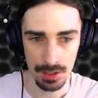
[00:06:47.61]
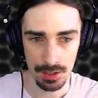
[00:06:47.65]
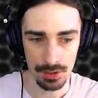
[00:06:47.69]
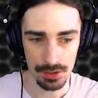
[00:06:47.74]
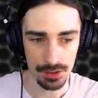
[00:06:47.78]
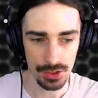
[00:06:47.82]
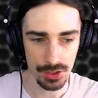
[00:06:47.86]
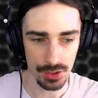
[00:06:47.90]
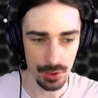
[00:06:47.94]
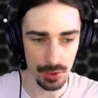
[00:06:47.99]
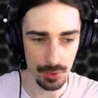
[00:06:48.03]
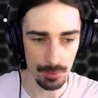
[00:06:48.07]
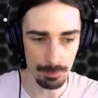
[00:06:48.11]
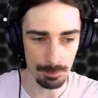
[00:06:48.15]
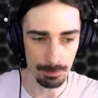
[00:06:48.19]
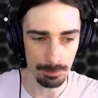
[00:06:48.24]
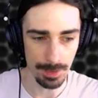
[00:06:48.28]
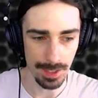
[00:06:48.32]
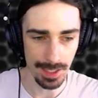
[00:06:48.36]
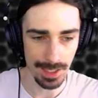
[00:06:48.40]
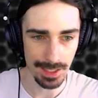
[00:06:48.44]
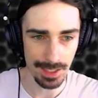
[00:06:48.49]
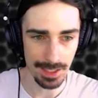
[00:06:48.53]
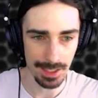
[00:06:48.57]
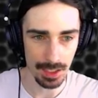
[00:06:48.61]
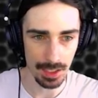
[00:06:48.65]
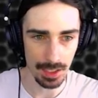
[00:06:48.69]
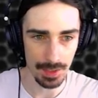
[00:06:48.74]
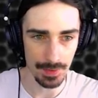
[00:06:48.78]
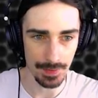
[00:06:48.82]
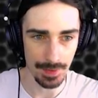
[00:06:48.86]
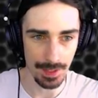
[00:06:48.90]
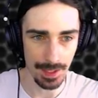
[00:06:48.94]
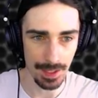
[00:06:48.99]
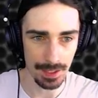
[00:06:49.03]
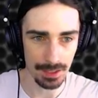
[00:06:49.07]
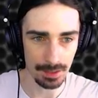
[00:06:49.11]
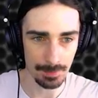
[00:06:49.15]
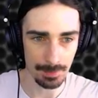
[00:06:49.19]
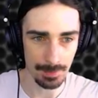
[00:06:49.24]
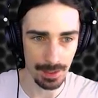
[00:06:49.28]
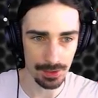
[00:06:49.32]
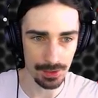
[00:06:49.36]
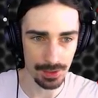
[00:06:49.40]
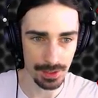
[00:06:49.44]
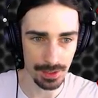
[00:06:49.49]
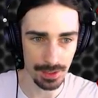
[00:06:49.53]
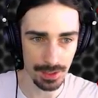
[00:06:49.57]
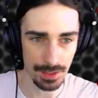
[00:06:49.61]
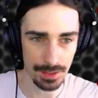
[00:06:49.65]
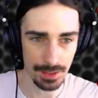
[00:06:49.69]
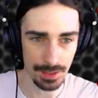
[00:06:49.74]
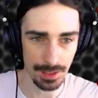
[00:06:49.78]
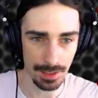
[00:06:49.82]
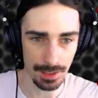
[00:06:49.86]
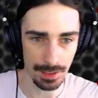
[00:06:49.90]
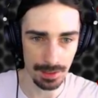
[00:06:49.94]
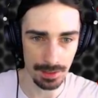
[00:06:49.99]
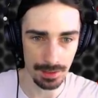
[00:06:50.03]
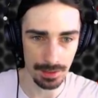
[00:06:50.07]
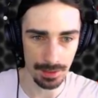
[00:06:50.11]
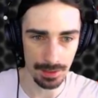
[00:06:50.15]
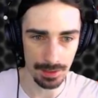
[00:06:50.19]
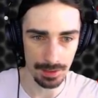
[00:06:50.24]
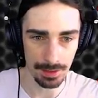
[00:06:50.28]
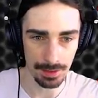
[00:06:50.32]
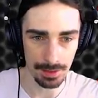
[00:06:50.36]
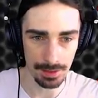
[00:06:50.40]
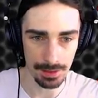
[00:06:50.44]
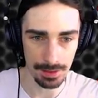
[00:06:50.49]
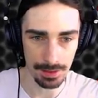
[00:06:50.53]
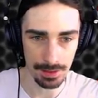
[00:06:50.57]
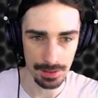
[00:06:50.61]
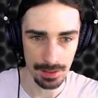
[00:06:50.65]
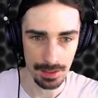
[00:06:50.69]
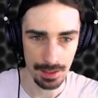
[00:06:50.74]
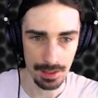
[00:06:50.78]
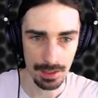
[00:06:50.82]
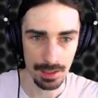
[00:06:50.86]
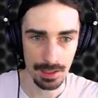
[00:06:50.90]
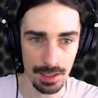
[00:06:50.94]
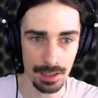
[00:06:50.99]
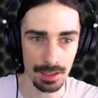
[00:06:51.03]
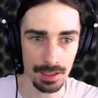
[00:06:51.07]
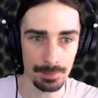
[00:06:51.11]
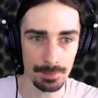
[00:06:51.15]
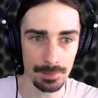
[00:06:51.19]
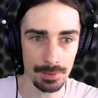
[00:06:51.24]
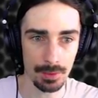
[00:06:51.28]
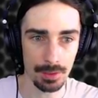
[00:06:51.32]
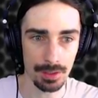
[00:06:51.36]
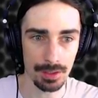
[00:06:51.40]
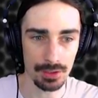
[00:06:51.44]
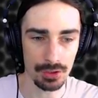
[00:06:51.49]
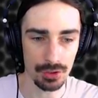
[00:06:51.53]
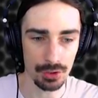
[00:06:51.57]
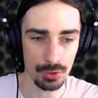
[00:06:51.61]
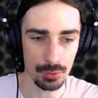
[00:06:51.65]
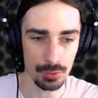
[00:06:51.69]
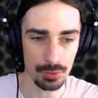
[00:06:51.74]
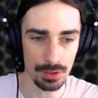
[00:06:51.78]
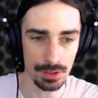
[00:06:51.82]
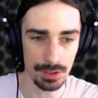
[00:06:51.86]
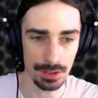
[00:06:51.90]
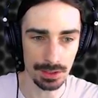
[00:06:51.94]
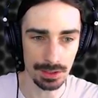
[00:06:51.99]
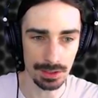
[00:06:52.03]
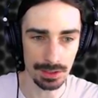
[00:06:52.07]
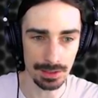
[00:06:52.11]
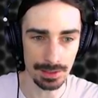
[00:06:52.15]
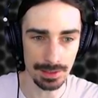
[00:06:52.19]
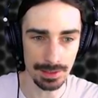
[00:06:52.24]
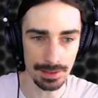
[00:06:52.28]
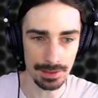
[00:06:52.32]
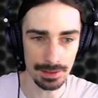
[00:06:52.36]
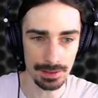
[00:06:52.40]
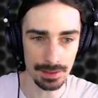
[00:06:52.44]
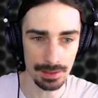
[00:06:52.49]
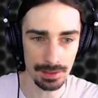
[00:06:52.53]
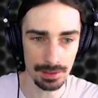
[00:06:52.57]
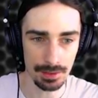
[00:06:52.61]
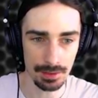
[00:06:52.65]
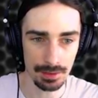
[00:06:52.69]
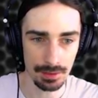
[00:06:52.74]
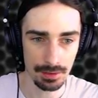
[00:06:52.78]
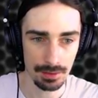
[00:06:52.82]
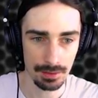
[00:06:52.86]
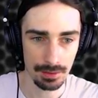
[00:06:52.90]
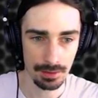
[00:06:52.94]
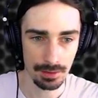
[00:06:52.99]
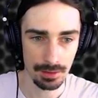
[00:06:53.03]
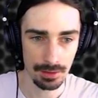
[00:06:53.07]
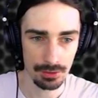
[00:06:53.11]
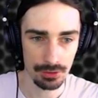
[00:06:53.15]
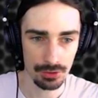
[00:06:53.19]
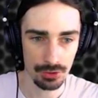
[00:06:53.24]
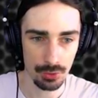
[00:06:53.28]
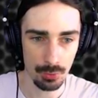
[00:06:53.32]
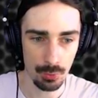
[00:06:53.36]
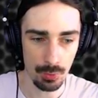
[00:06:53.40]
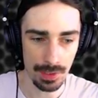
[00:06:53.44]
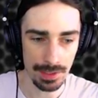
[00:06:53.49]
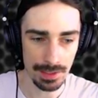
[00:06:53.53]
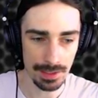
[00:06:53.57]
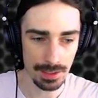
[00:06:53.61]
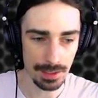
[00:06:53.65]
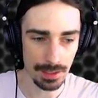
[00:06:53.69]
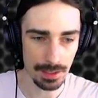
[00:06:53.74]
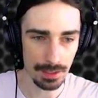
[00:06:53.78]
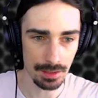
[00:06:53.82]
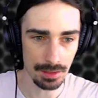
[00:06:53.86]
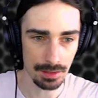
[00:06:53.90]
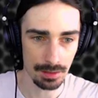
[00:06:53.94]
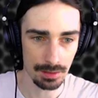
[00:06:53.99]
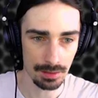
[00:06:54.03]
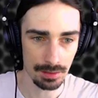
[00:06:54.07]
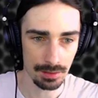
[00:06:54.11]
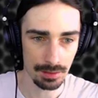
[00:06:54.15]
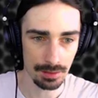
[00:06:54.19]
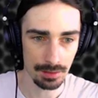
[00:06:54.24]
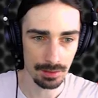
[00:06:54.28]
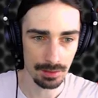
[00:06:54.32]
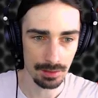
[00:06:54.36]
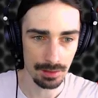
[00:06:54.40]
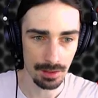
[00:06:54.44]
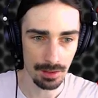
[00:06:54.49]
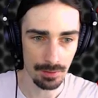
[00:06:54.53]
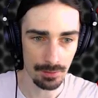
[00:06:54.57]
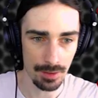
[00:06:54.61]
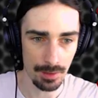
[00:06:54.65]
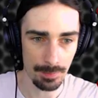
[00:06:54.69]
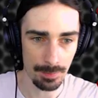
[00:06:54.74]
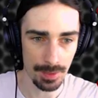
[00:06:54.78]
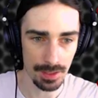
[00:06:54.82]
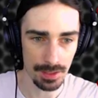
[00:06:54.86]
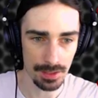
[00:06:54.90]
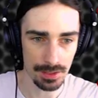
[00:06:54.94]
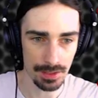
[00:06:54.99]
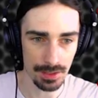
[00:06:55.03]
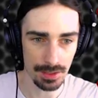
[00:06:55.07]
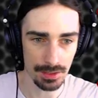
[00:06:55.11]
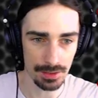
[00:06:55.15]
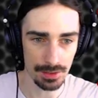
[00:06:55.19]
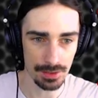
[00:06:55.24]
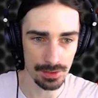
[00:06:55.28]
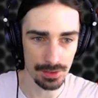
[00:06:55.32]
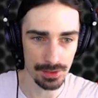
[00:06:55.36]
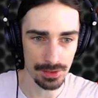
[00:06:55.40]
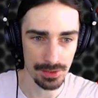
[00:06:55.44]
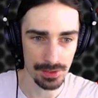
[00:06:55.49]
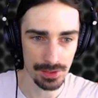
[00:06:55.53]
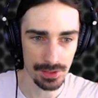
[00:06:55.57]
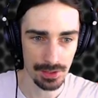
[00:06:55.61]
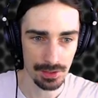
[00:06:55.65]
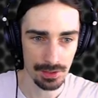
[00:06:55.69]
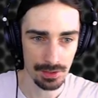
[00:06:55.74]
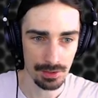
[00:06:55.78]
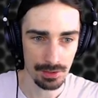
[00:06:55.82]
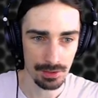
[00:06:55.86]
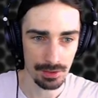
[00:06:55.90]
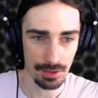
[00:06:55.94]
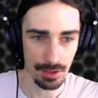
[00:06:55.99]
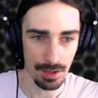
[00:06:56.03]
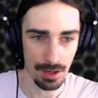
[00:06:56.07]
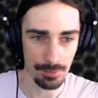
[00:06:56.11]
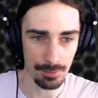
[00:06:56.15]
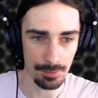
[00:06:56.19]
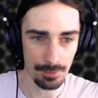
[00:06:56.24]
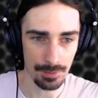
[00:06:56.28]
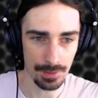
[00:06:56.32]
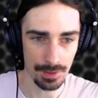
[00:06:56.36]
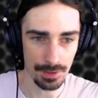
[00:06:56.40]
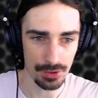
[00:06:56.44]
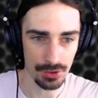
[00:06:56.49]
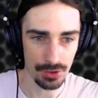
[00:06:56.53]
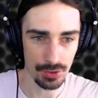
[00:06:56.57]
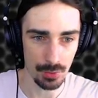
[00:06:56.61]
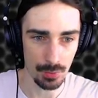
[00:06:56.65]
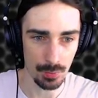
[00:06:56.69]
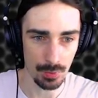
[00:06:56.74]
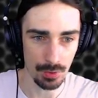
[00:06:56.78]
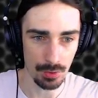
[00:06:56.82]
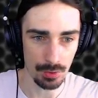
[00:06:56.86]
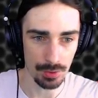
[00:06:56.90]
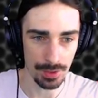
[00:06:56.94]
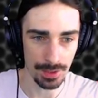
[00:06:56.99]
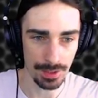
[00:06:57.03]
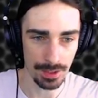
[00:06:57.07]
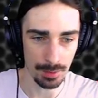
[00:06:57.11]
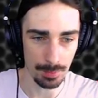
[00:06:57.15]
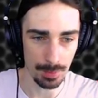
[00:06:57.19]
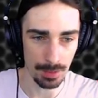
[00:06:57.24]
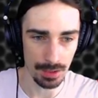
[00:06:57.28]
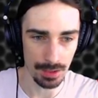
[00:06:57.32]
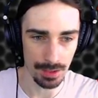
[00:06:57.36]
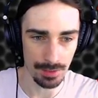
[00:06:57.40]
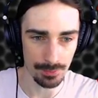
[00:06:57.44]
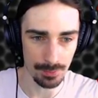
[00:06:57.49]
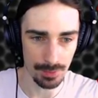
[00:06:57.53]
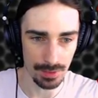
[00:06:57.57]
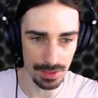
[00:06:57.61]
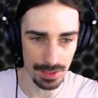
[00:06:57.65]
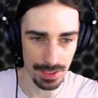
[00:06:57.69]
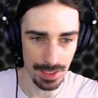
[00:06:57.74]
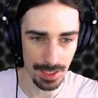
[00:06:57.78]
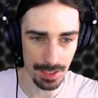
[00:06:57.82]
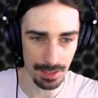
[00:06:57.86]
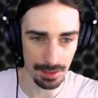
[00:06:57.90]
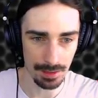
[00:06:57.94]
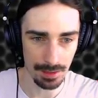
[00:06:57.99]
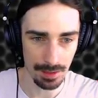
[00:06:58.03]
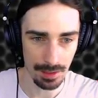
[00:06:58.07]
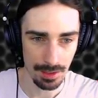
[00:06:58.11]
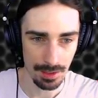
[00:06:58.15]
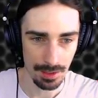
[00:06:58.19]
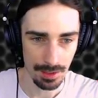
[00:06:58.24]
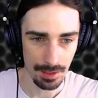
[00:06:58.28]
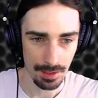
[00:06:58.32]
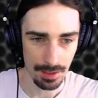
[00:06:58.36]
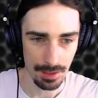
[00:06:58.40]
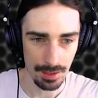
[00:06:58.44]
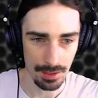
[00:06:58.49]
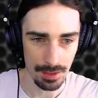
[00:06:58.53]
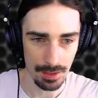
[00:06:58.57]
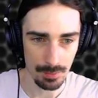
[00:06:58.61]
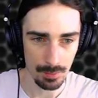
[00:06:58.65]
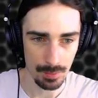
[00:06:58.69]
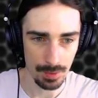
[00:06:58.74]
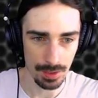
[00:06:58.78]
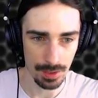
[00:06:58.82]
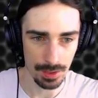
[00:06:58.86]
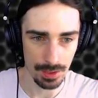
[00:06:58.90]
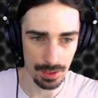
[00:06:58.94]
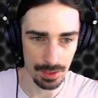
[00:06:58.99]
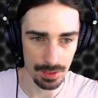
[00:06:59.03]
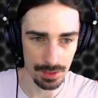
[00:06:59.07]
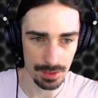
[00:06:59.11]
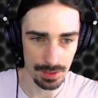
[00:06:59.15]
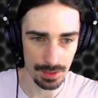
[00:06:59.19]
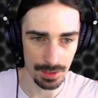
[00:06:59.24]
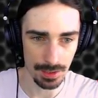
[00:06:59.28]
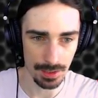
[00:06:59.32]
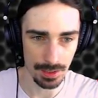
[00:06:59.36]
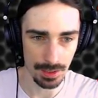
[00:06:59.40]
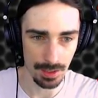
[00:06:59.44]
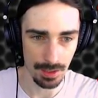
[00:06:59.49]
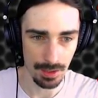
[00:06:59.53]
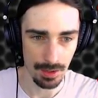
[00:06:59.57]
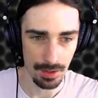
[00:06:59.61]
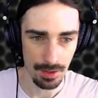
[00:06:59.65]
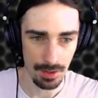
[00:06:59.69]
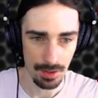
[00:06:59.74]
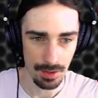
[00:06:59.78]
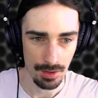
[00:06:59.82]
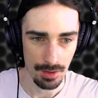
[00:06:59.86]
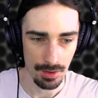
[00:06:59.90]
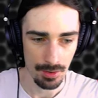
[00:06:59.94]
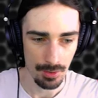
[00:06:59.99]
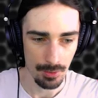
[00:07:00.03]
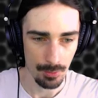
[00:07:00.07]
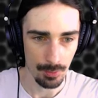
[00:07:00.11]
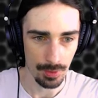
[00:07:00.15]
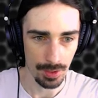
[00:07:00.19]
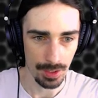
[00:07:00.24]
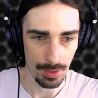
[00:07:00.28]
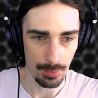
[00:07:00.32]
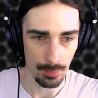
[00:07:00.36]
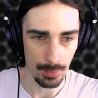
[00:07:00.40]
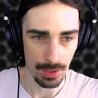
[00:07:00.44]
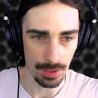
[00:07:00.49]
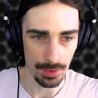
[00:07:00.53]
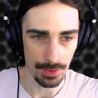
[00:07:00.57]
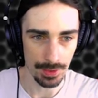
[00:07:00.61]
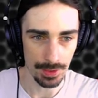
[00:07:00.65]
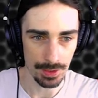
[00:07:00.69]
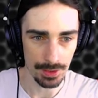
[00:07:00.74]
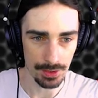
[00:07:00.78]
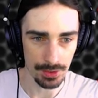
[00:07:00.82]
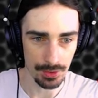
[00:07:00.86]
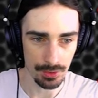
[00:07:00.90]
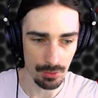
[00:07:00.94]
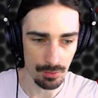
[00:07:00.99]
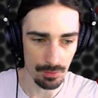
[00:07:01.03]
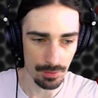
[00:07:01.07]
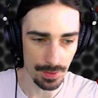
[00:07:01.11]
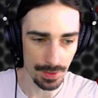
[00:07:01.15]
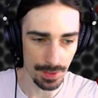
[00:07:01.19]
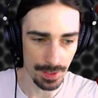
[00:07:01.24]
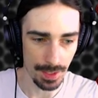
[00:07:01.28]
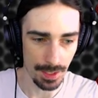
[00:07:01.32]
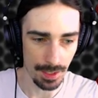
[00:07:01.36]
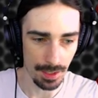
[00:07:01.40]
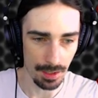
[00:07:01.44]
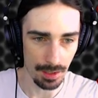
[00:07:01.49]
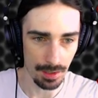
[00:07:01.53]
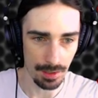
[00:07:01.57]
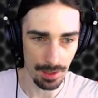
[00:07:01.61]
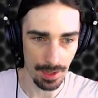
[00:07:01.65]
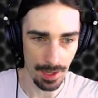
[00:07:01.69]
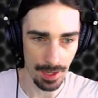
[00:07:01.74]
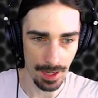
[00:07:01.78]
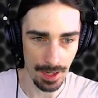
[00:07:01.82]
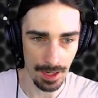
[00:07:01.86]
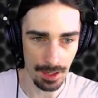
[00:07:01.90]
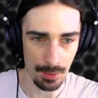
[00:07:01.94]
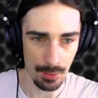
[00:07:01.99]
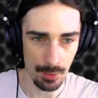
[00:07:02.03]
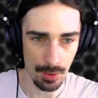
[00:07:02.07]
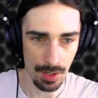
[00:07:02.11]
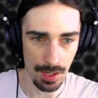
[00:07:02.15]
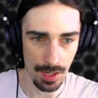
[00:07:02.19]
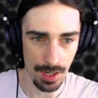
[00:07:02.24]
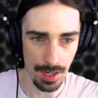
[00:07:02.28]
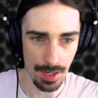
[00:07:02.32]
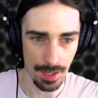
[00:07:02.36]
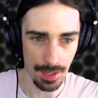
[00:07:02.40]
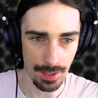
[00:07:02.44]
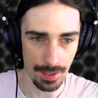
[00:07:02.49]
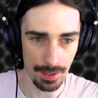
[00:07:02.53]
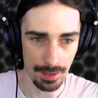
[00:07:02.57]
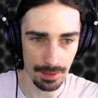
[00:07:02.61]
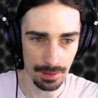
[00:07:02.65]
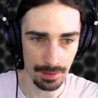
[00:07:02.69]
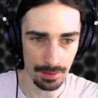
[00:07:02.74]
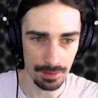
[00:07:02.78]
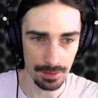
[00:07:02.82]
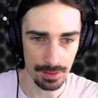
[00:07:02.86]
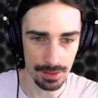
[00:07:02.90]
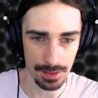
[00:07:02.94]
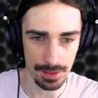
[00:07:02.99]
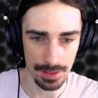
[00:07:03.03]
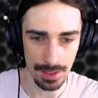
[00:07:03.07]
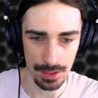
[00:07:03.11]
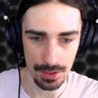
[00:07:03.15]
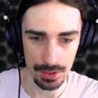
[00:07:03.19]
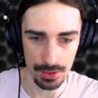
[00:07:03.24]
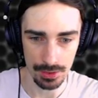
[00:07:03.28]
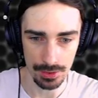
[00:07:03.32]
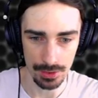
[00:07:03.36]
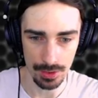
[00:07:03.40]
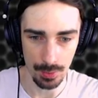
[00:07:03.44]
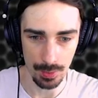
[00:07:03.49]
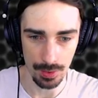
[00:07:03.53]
So betting on that, I'm actually gonna take this and I'm going to delete 20 of the pistons off of it. So we're only gonna be left with 10. And then we're gonna see when I weld this over there, how high this is actually